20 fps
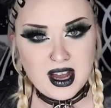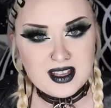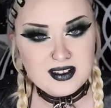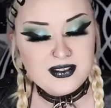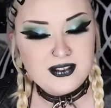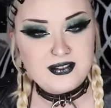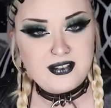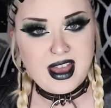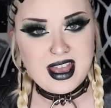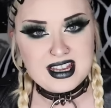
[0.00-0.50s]
My
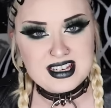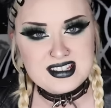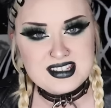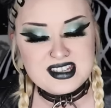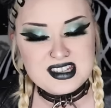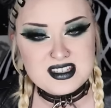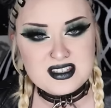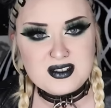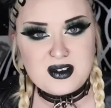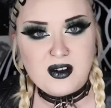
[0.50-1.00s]
face
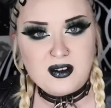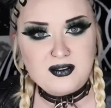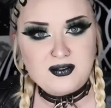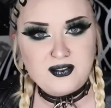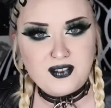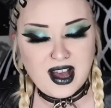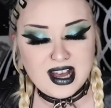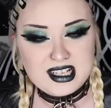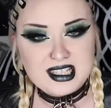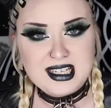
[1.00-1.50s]
has not
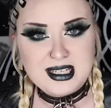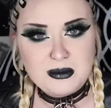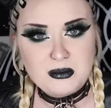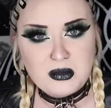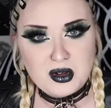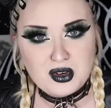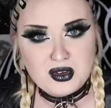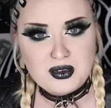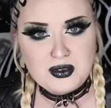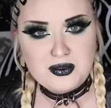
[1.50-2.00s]
f***ing
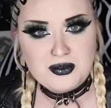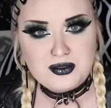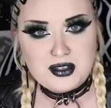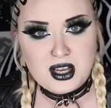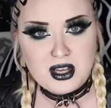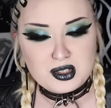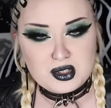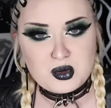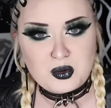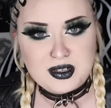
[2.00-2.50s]
moved
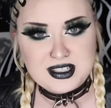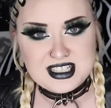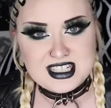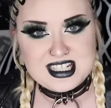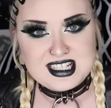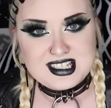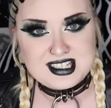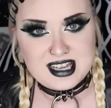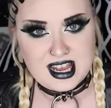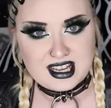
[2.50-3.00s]
for
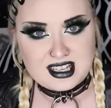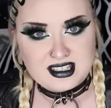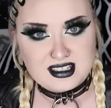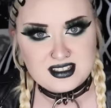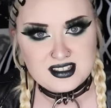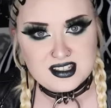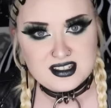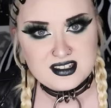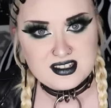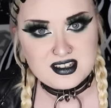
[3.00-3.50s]
20
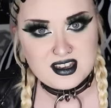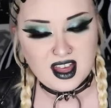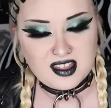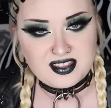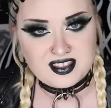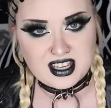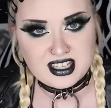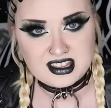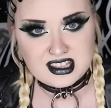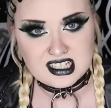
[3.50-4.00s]
seconds. I
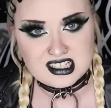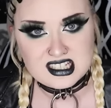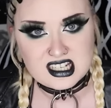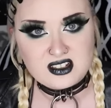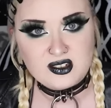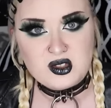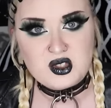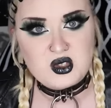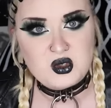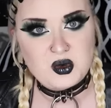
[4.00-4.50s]
think that
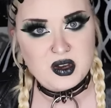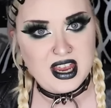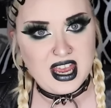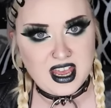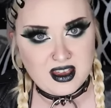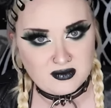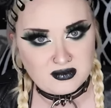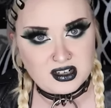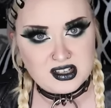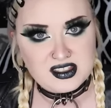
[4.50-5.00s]
tells you
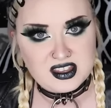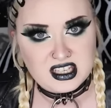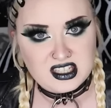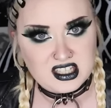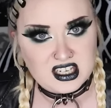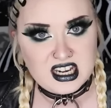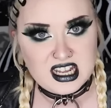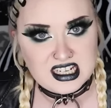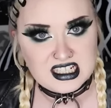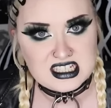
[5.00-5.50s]
everything
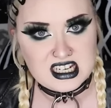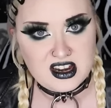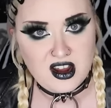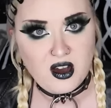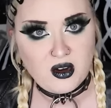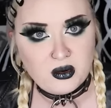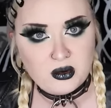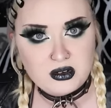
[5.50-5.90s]
you need to know.